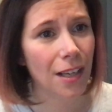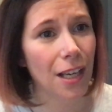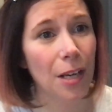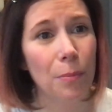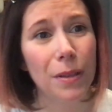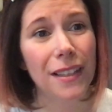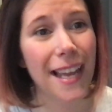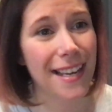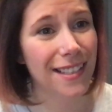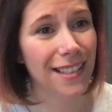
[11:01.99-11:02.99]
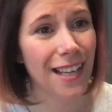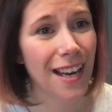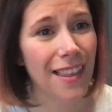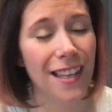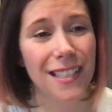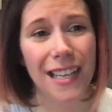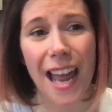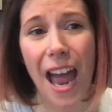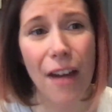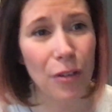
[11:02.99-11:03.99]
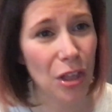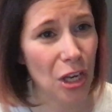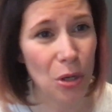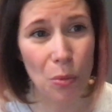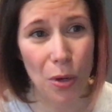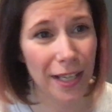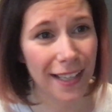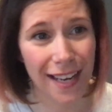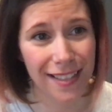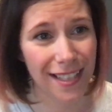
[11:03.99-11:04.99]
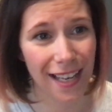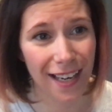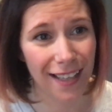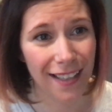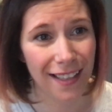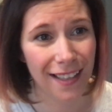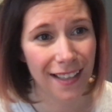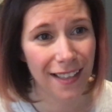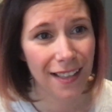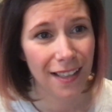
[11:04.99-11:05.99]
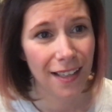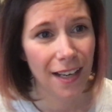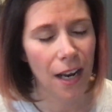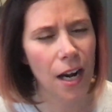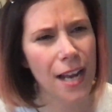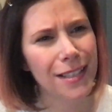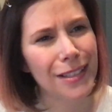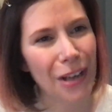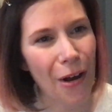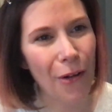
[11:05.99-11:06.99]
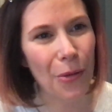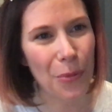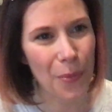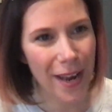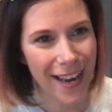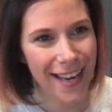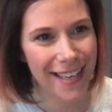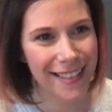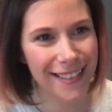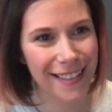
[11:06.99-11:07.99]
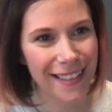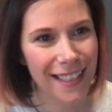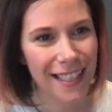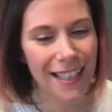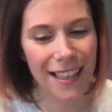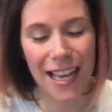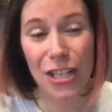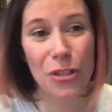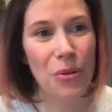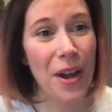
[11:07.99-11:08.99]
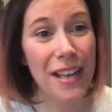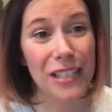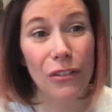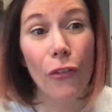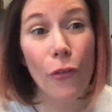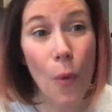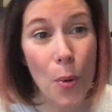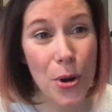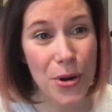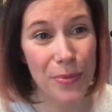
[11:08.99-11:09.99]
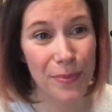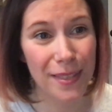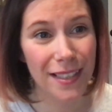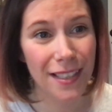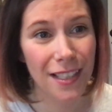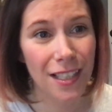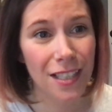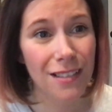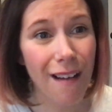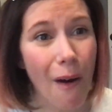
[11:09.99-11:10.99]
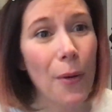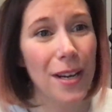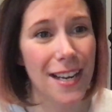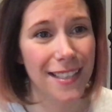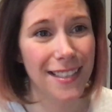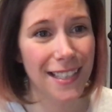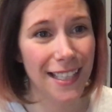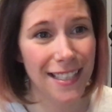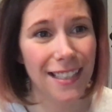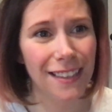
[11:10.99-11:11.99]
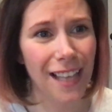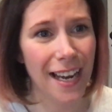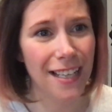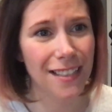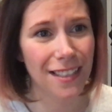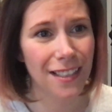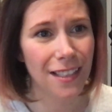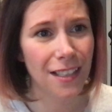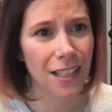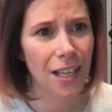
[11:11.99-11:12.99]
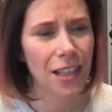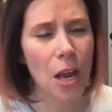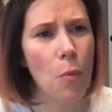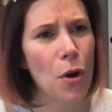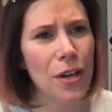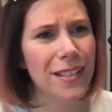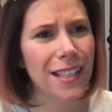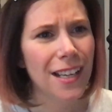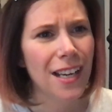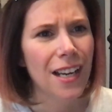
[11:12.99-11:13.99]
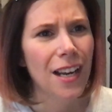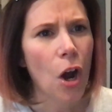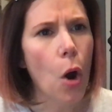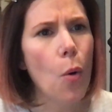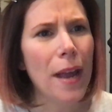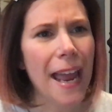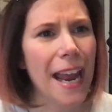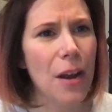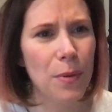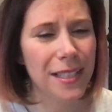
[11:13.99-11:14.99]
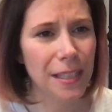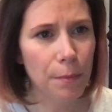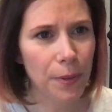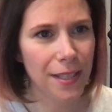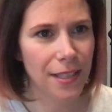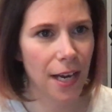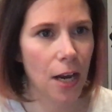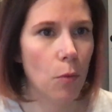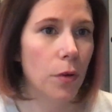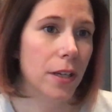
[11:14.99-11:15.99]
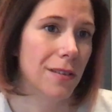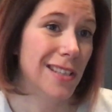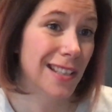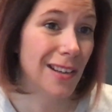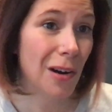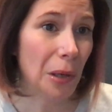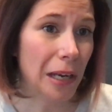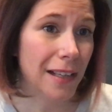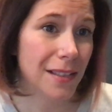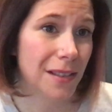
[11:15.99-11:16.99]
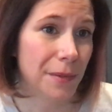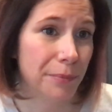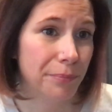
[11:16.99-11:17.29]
in a place that did everything to work against that. And I saw the ways that they transformed darkness into light. They weren't okay with simply saying, well, here's the darkness.